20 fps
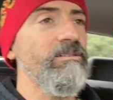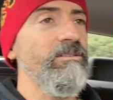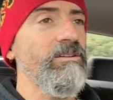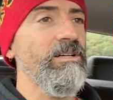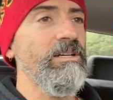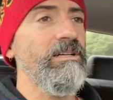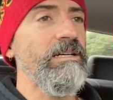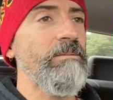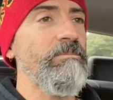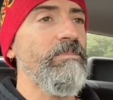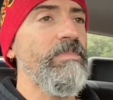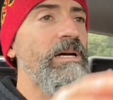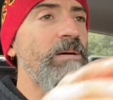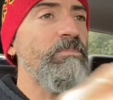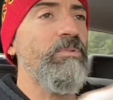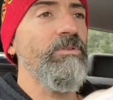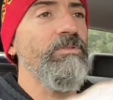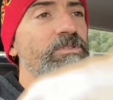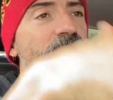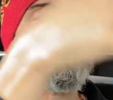like up
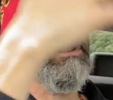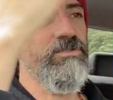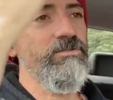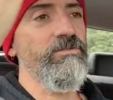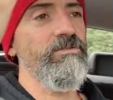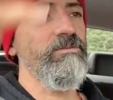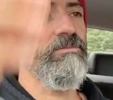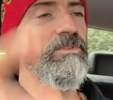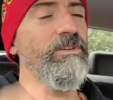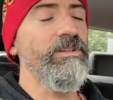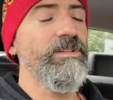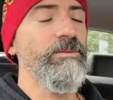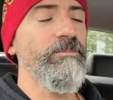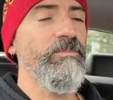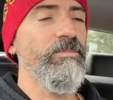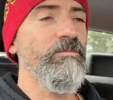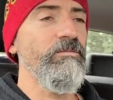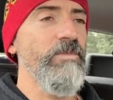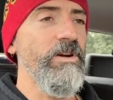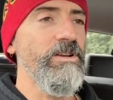on the
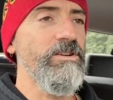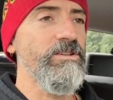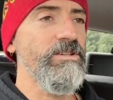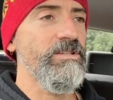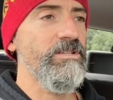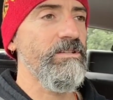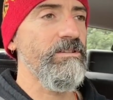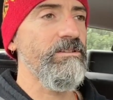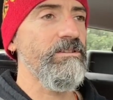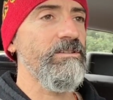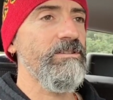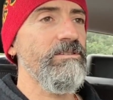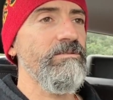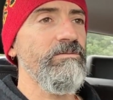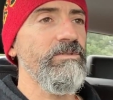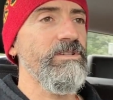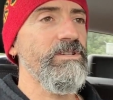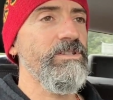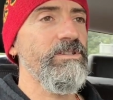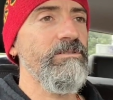registers,
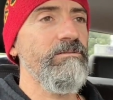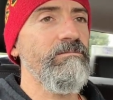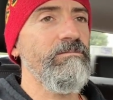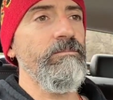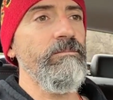which